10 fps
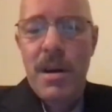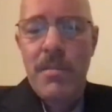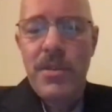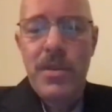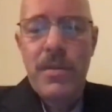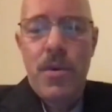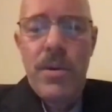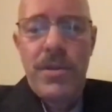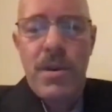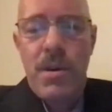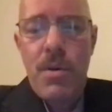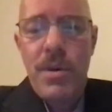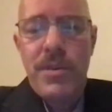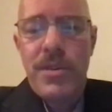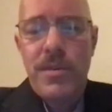So of course there are
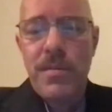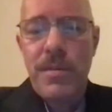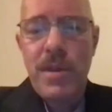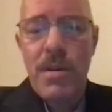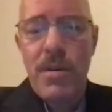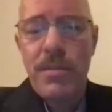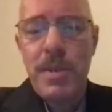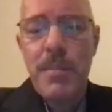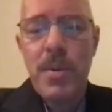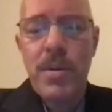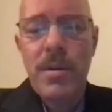always people